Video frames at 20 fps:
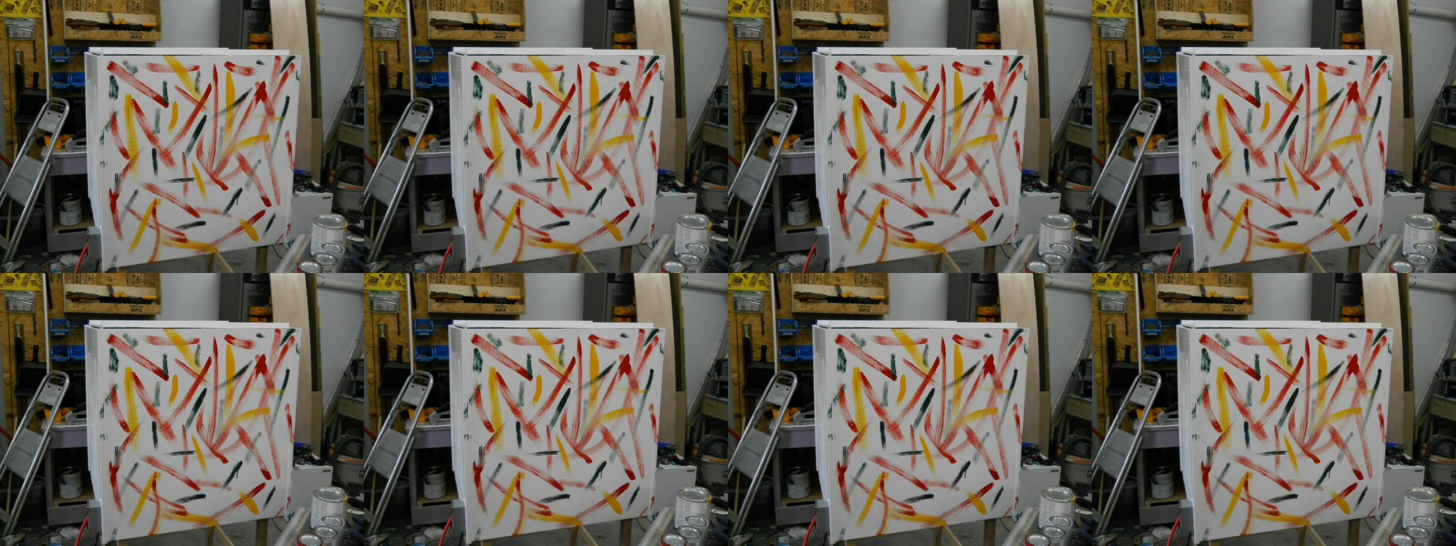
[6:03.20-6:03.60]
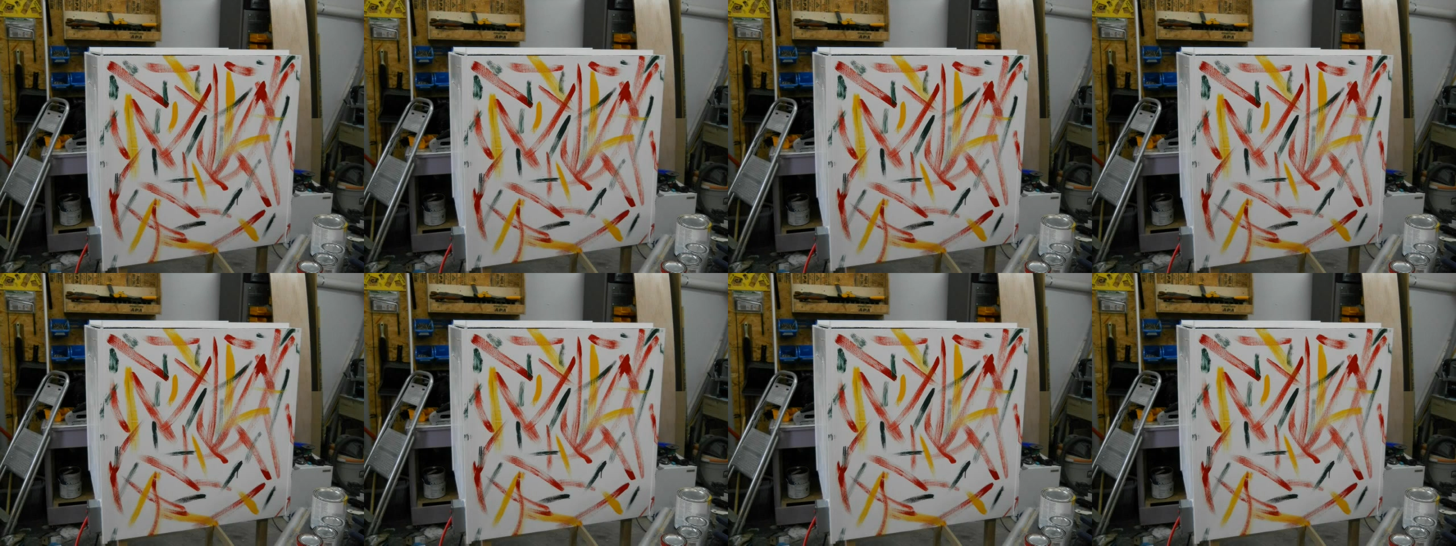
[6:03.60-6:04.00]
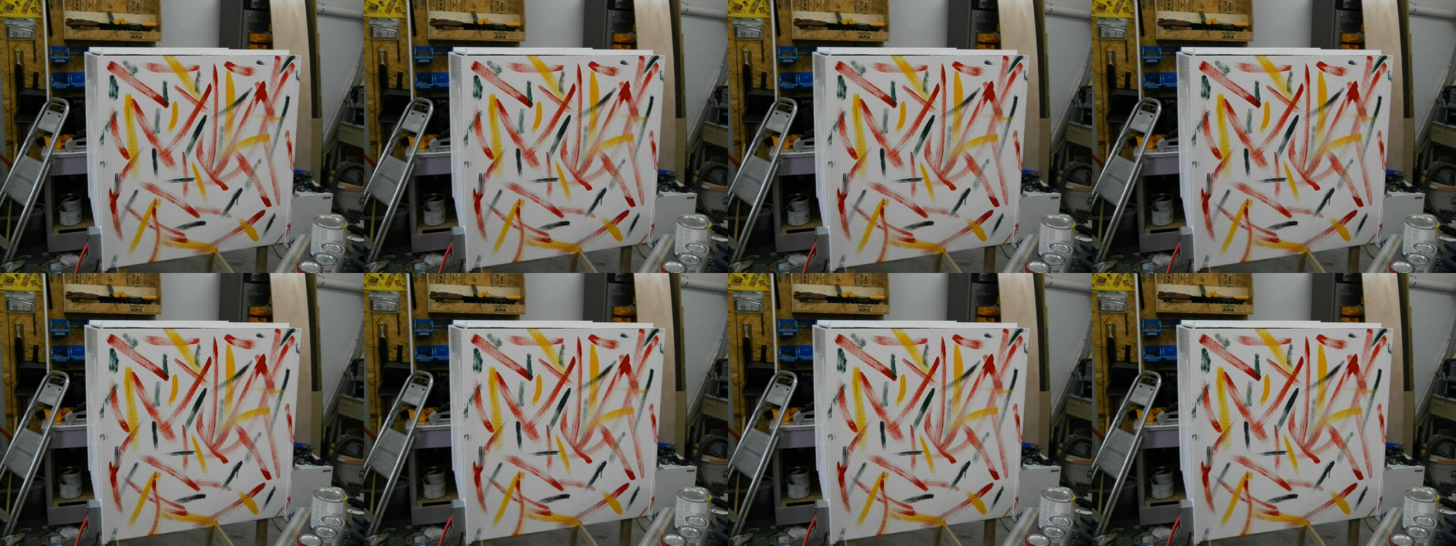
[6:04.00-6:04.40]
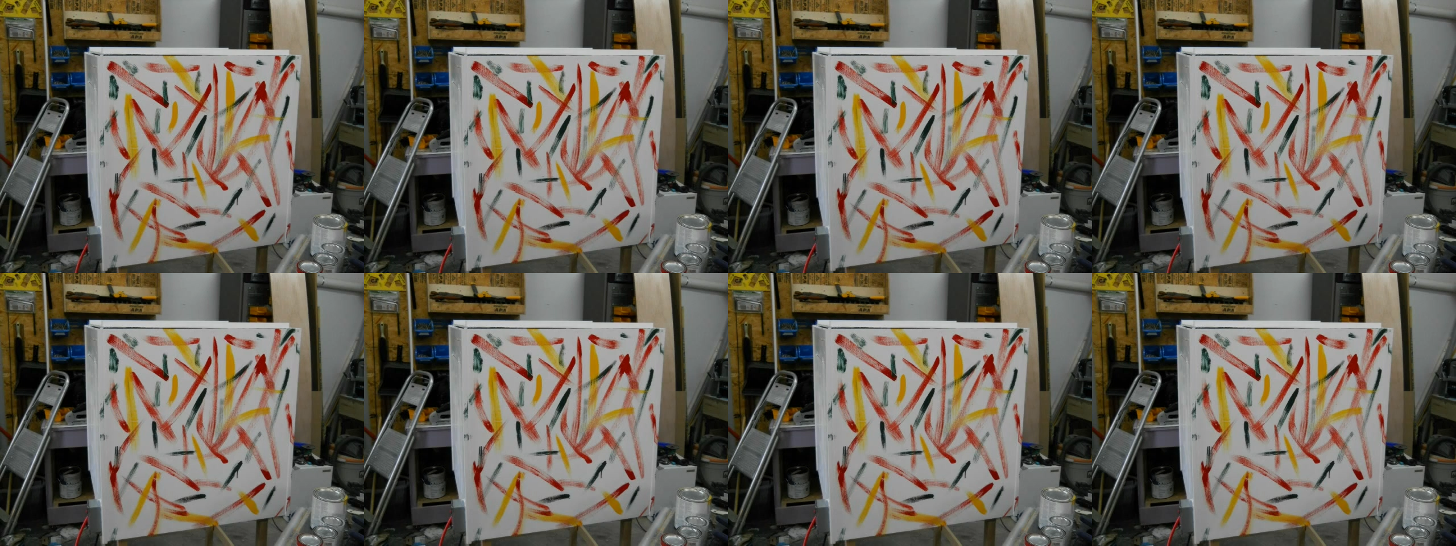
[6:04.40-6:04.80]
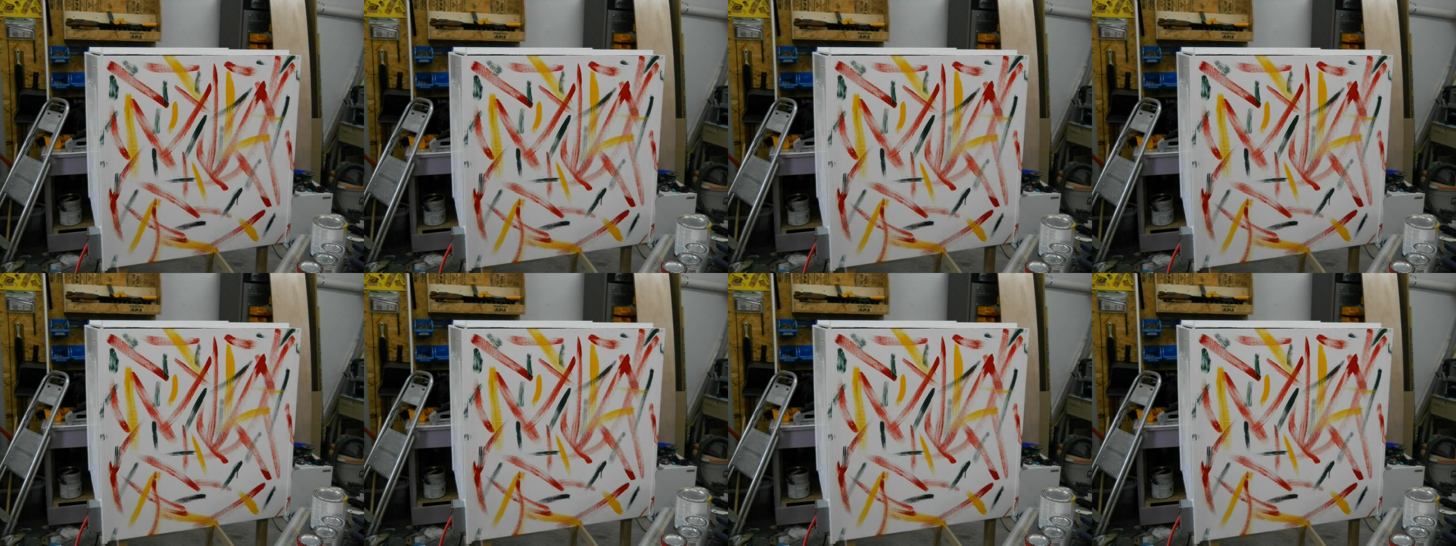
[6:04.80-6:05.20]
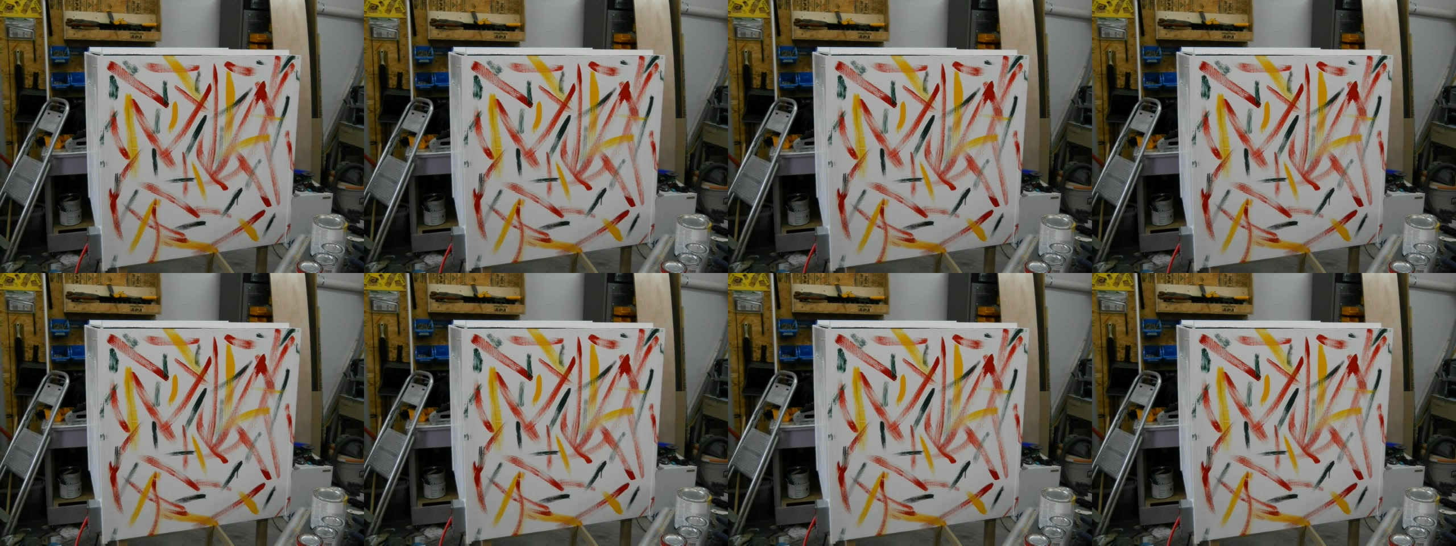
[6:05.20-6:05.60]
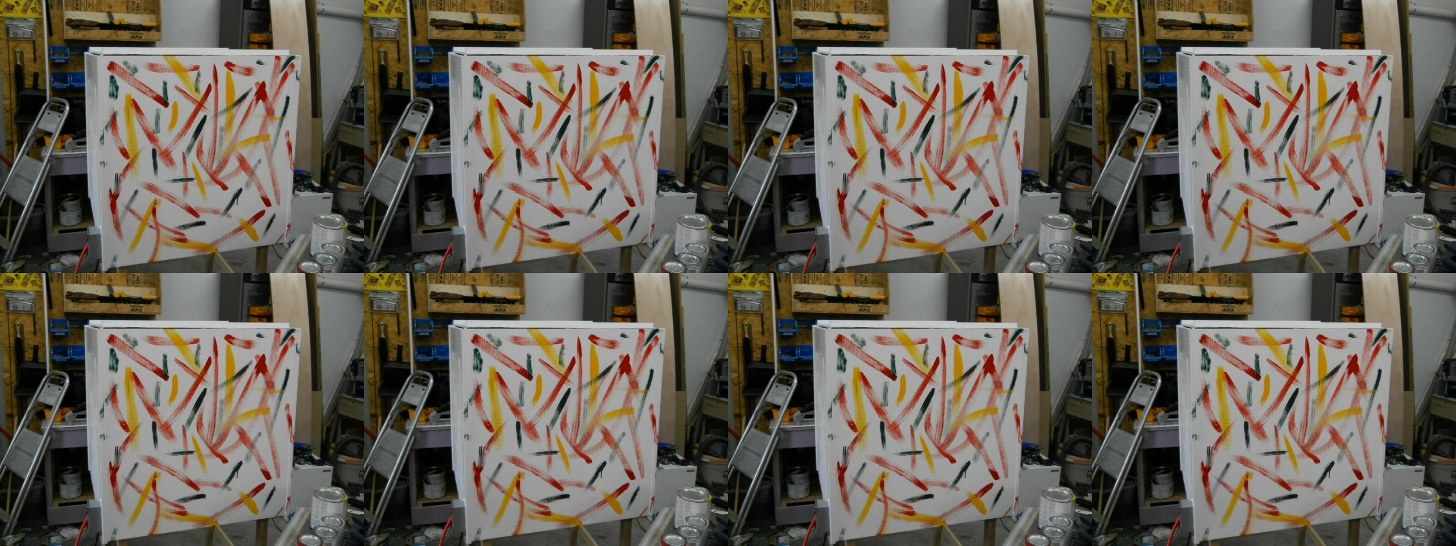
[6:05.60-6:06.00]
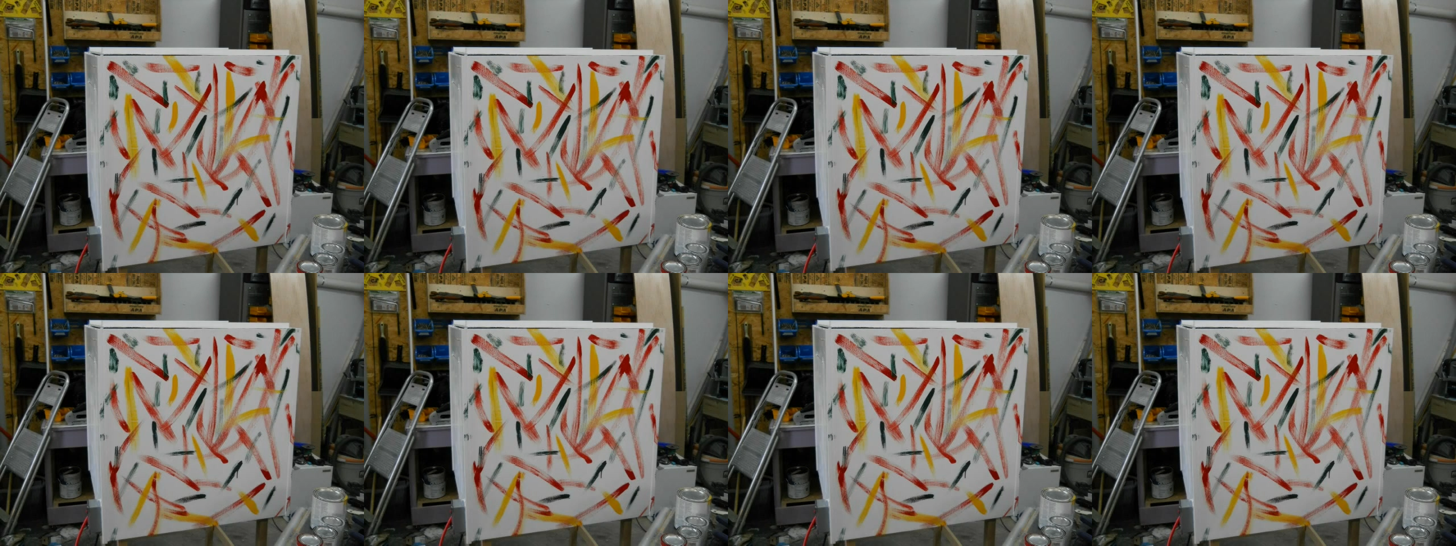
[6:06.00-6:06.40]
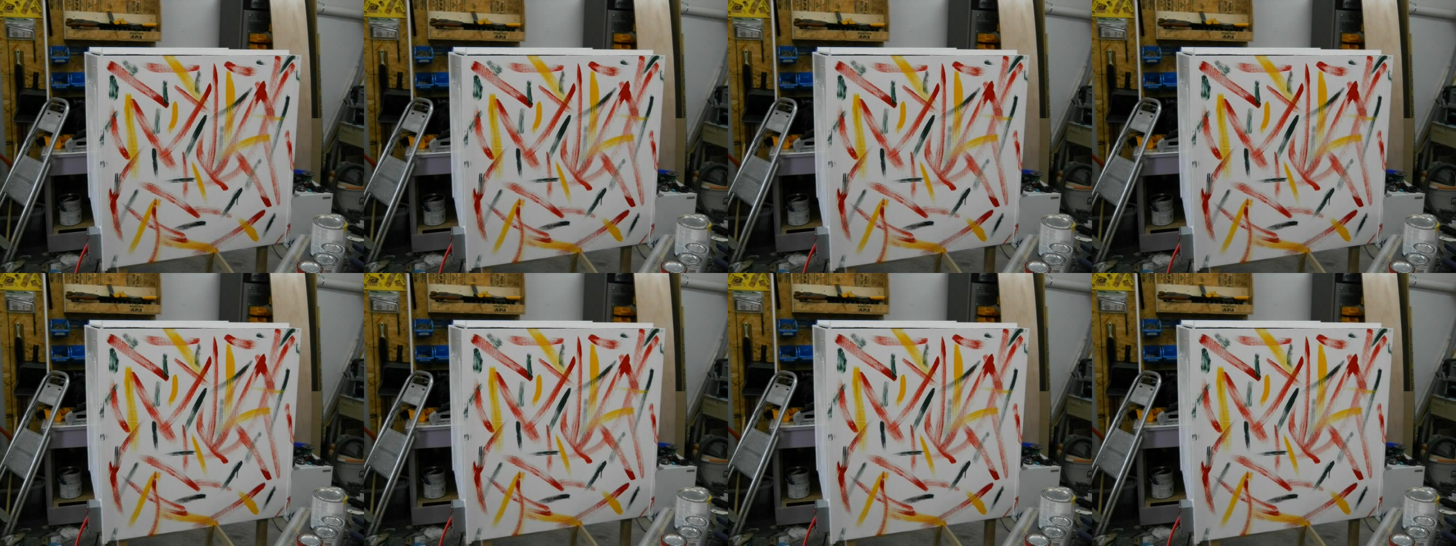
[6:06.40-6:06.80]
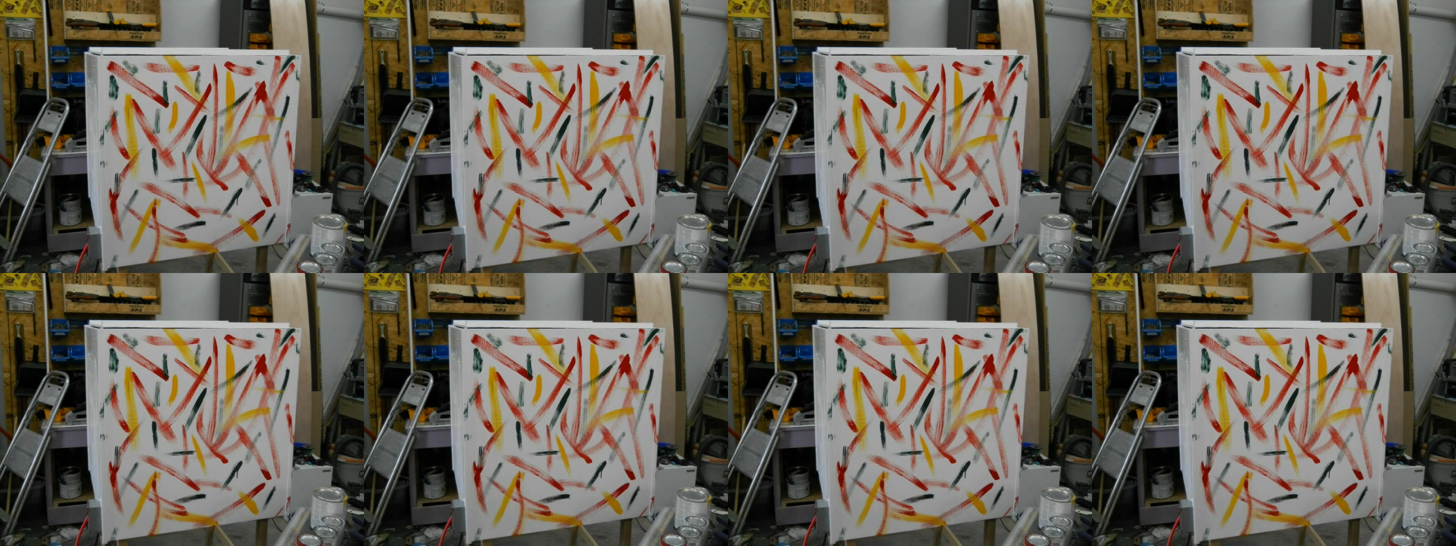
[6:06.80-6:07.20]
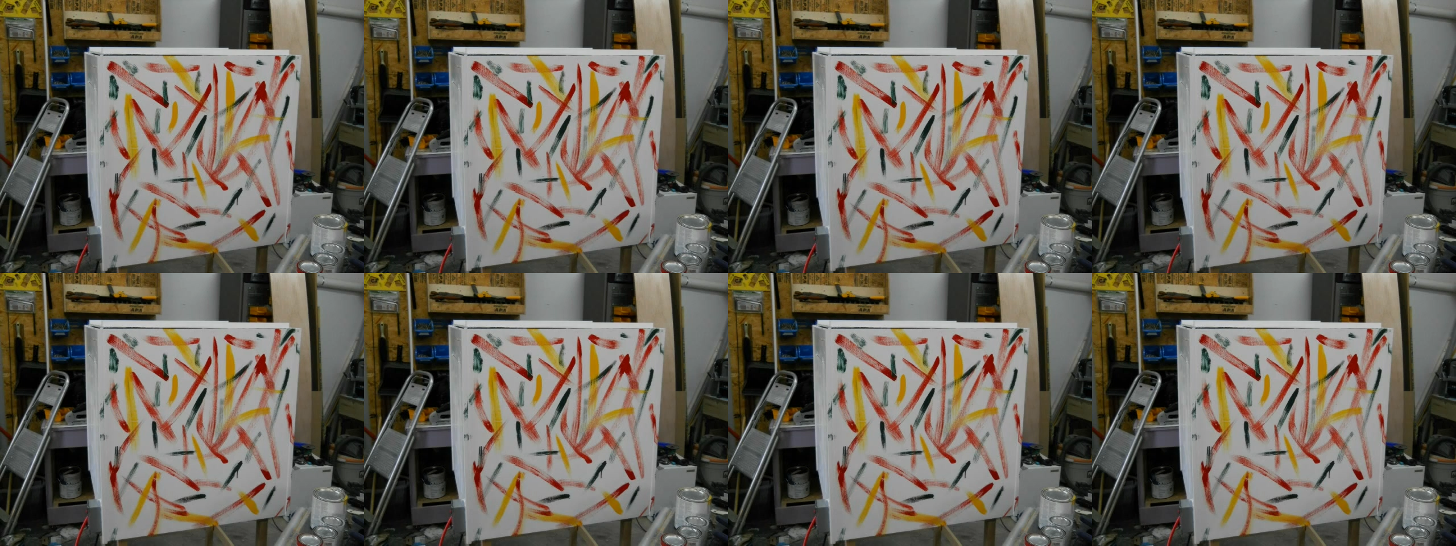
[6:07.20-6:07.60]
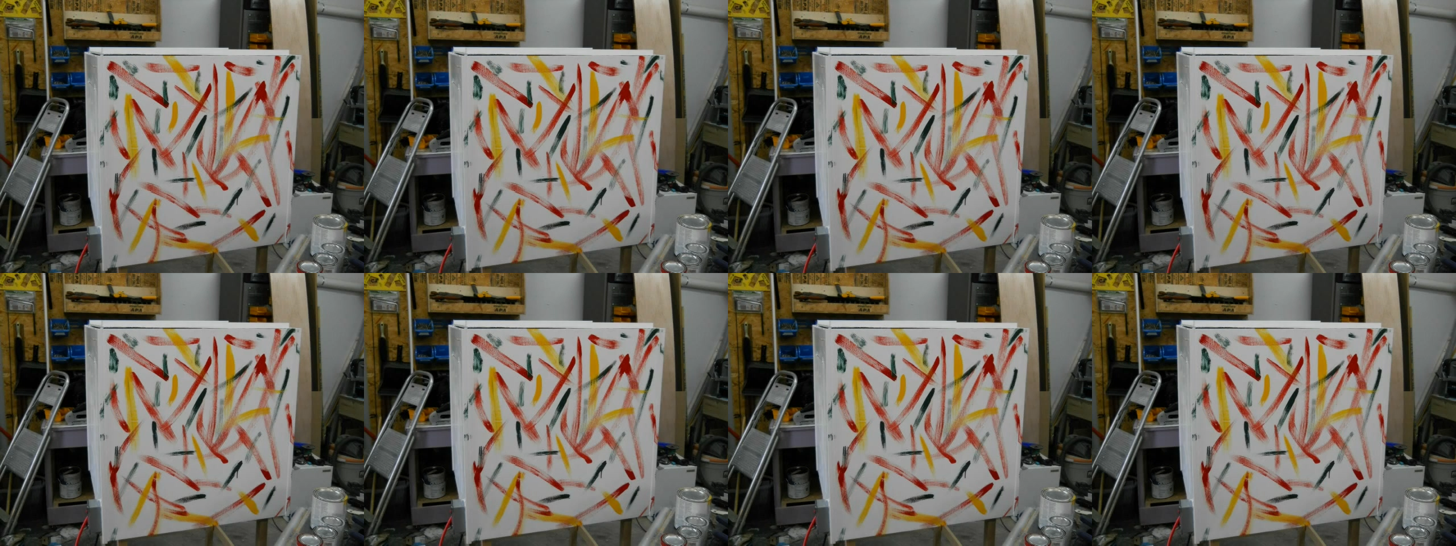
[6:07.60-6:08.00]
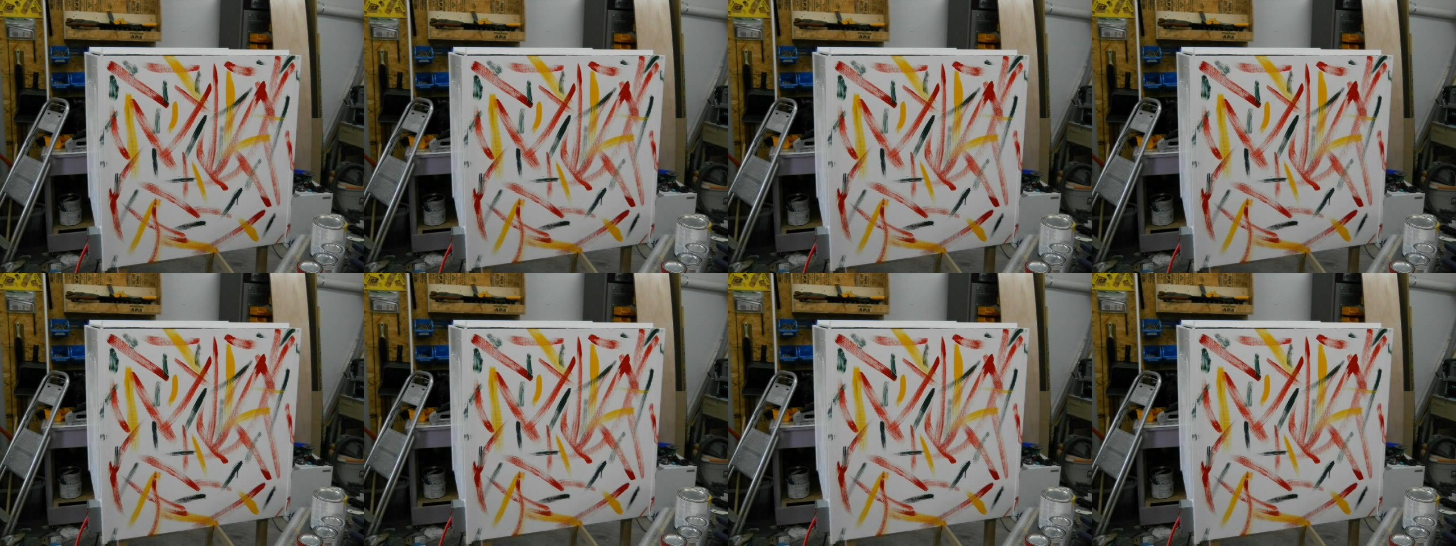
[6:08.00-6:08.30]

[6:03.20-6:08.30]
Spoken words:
No face is visible, so there are no lips to read.